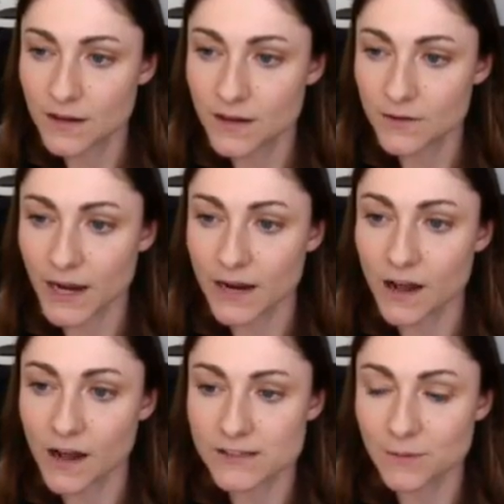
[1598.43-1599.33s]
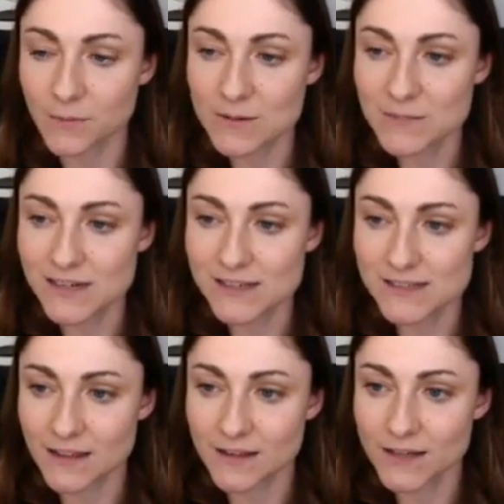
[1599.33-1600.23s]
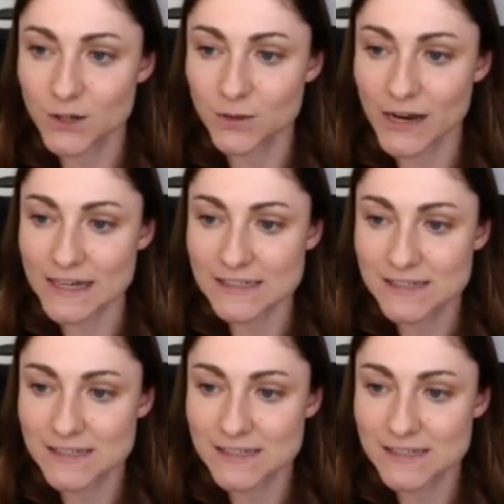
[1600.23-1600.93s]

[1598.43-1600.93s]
Okay, awesome. Amy does see the link. Great.